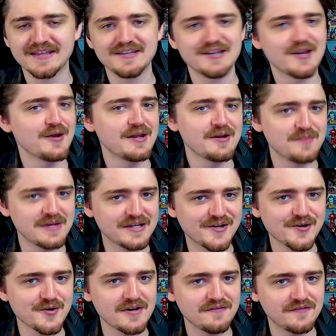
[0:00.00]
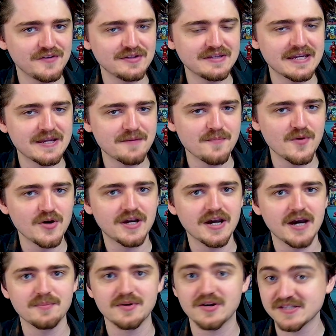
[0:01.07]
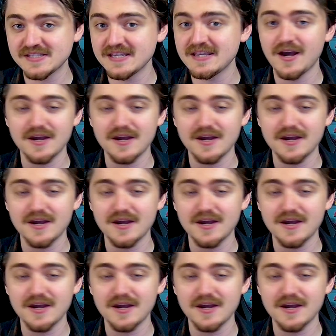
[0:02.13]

you know, it would be cool if you did a mock up because he,